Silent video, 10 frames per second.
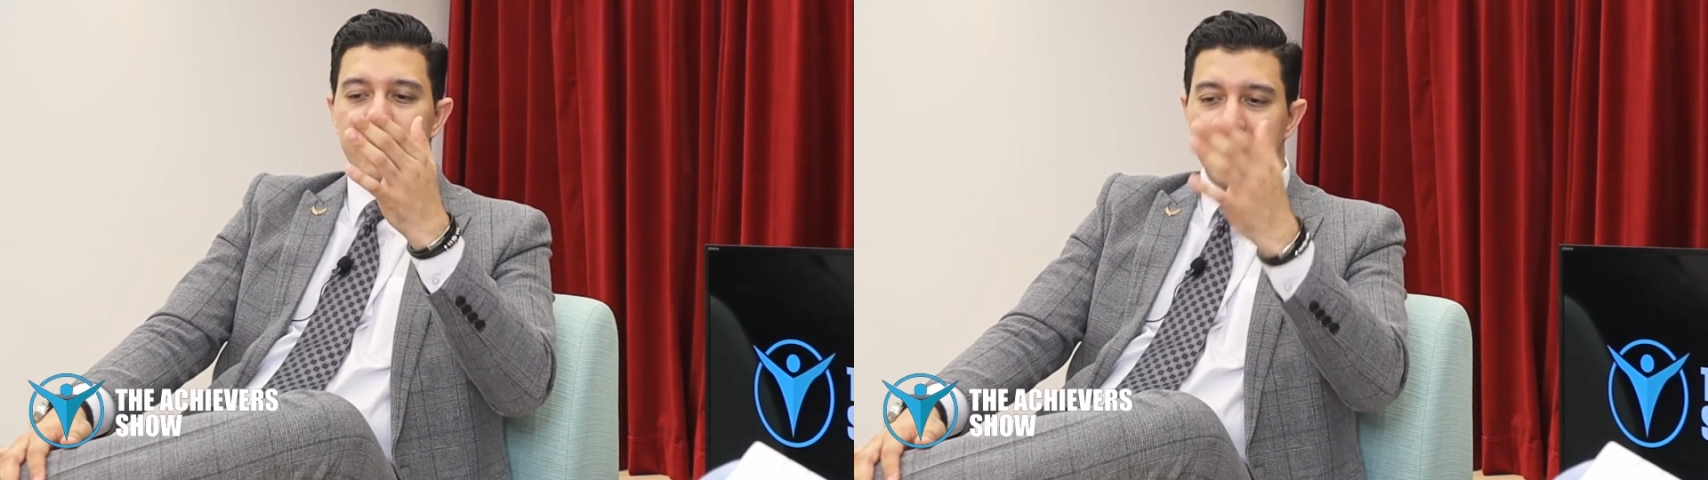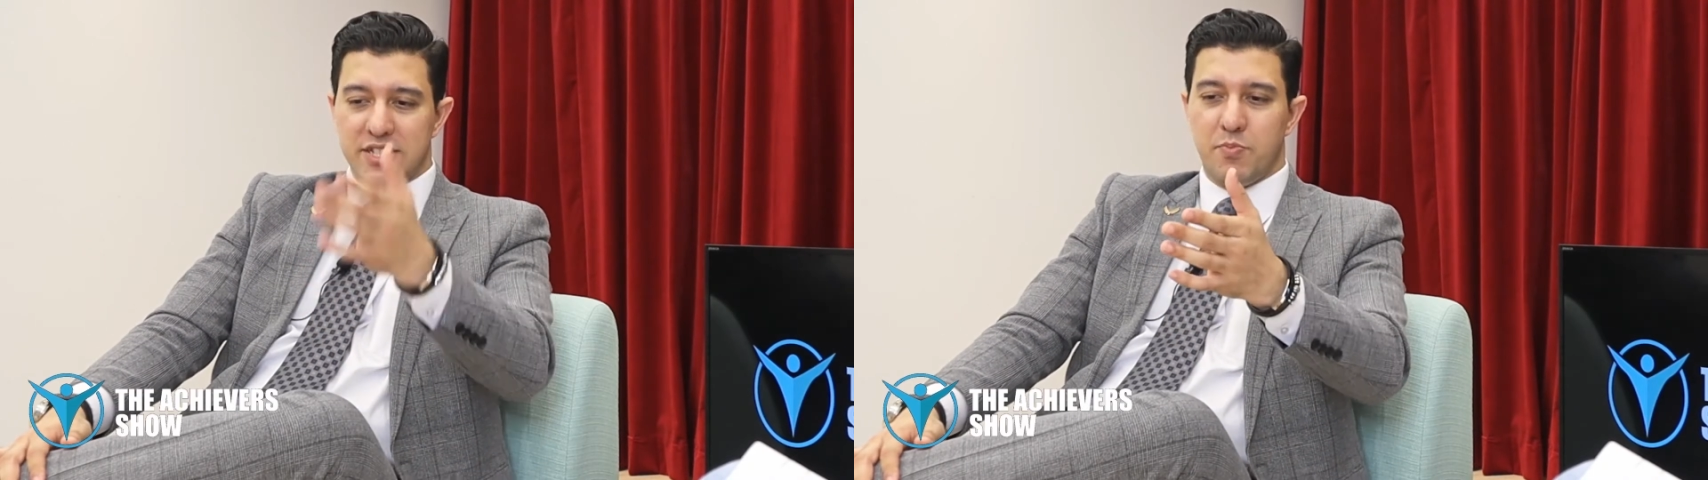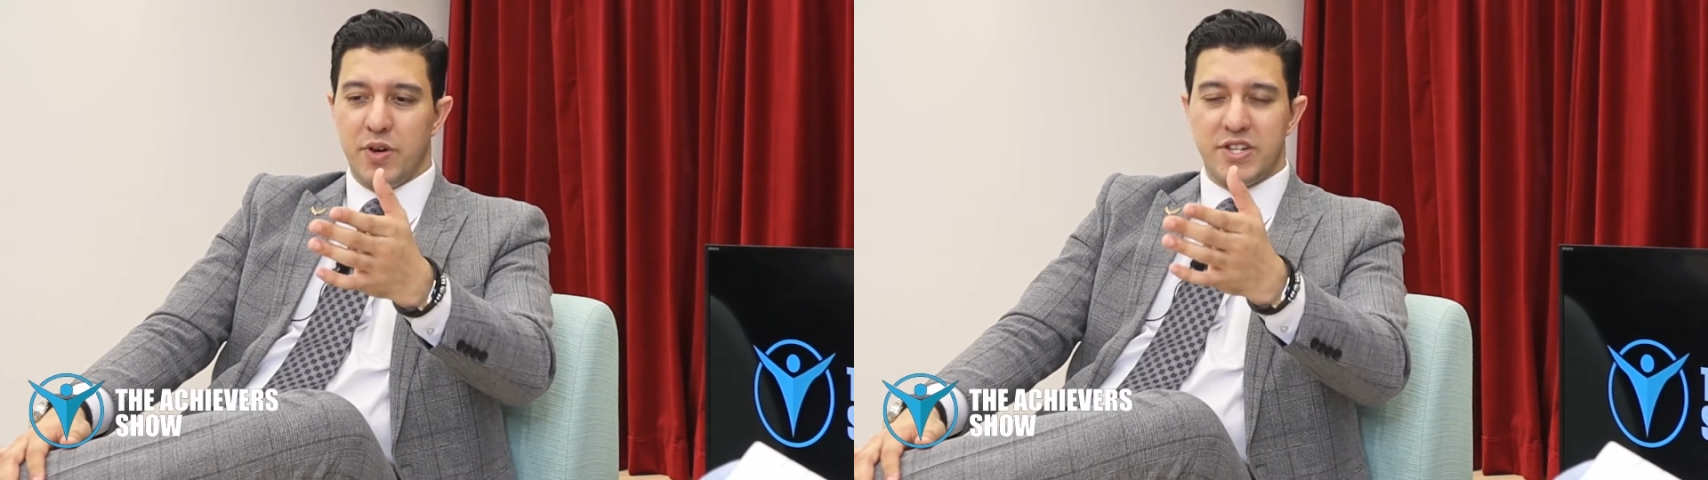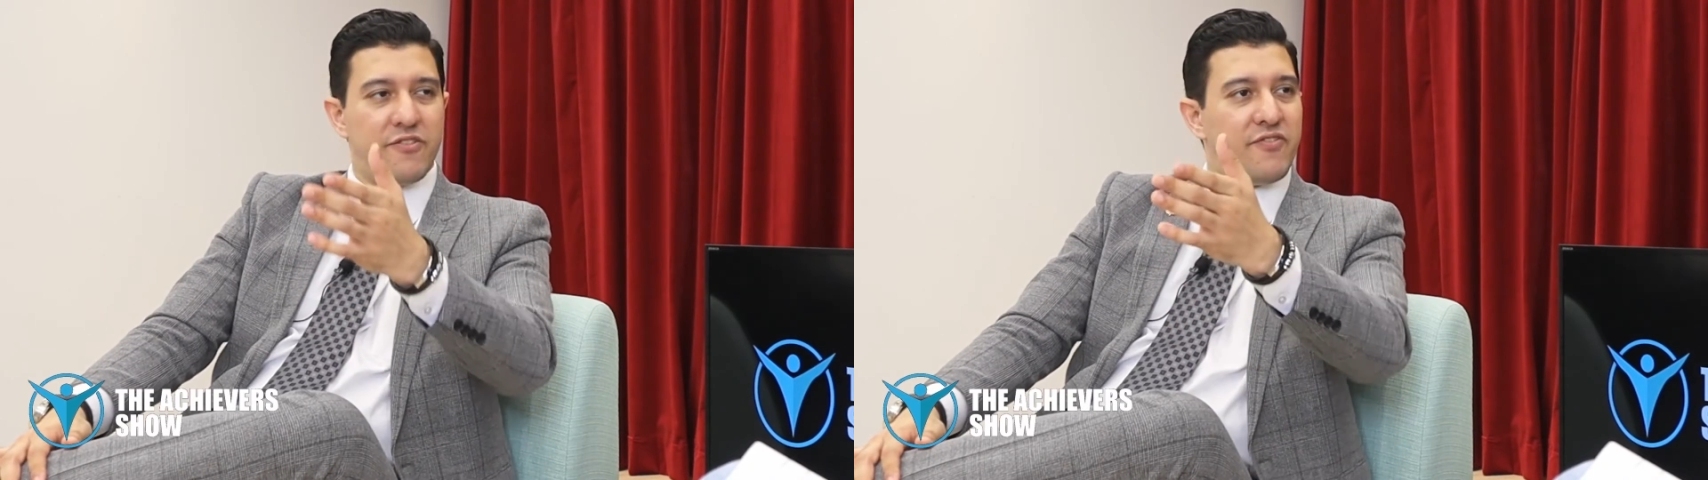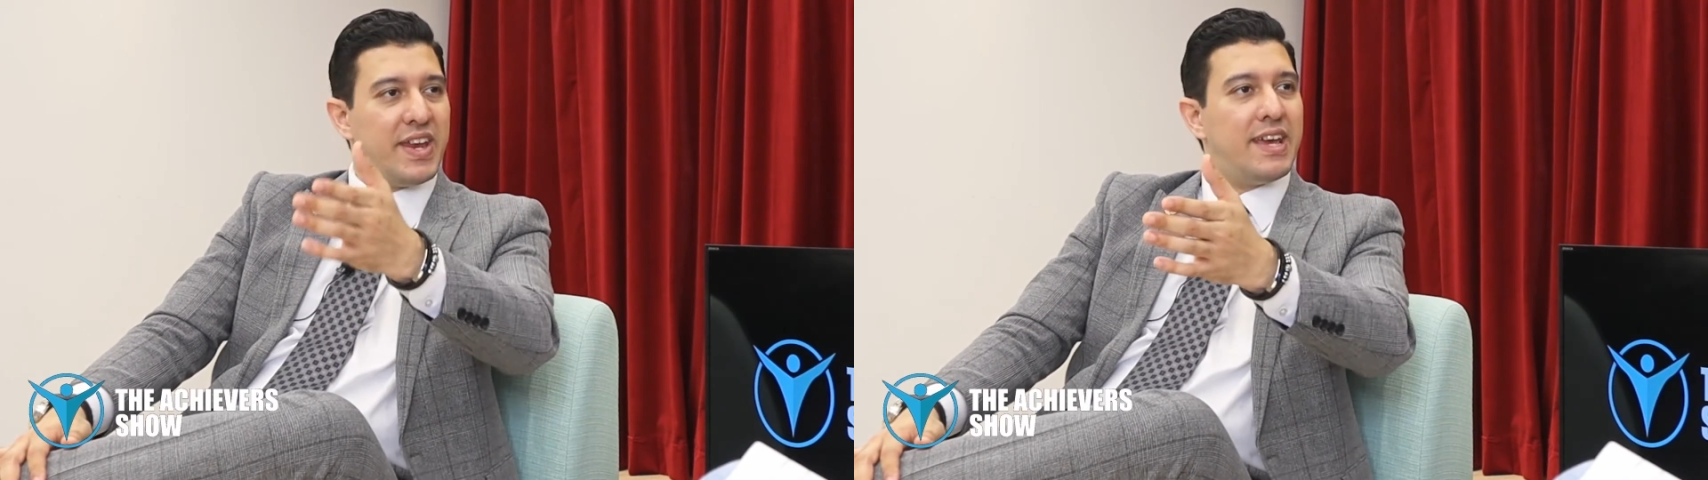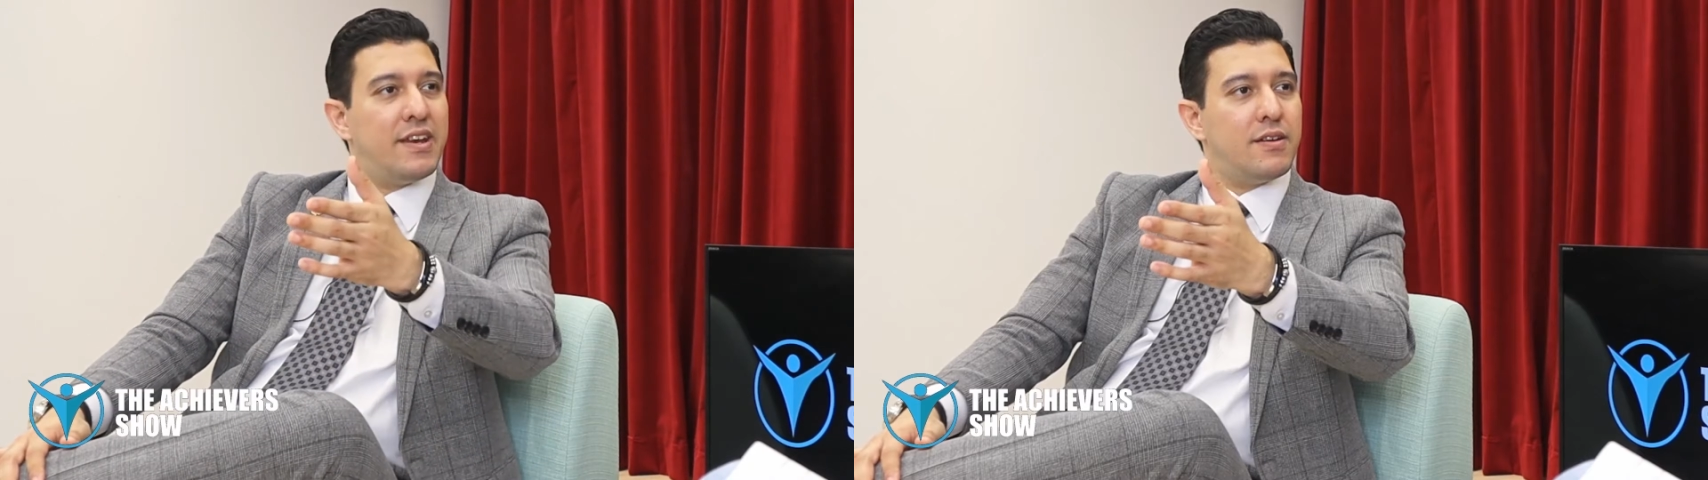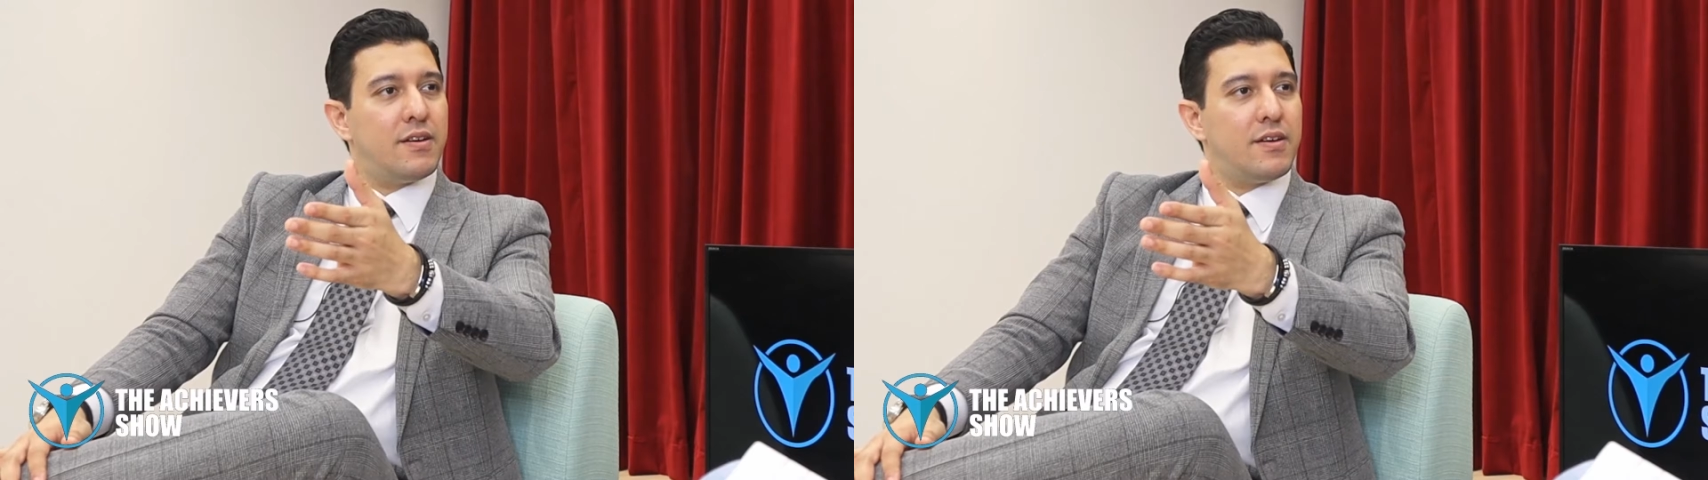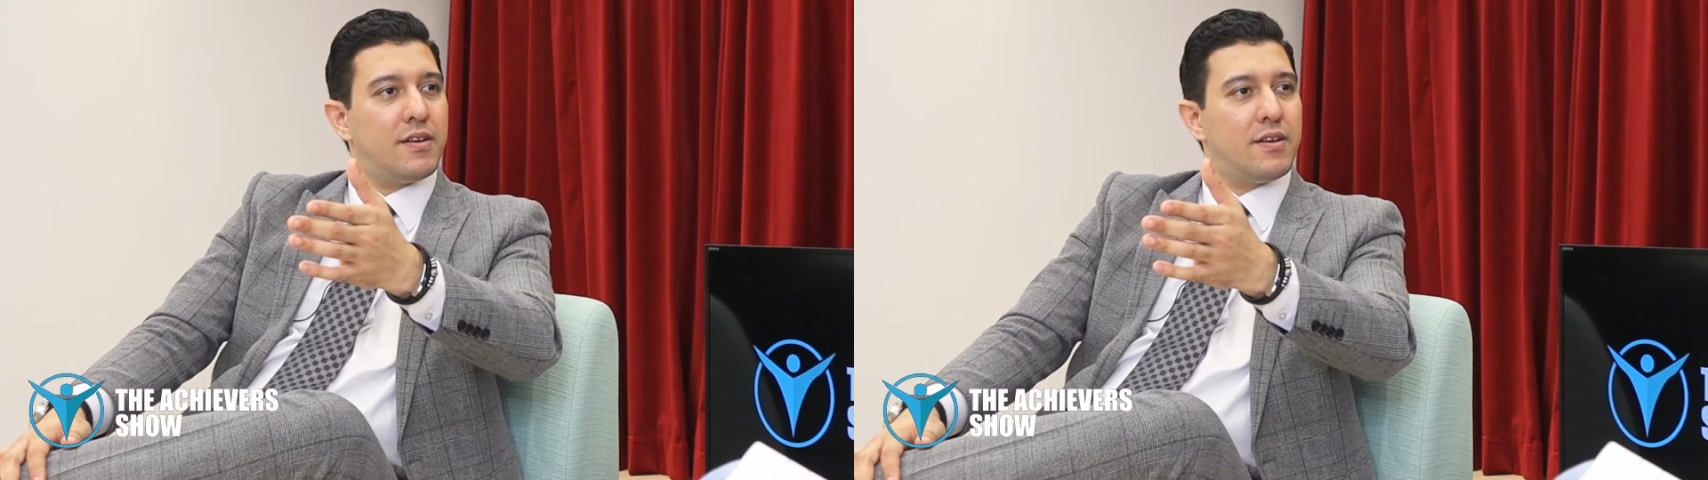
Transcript: desperate to fit in.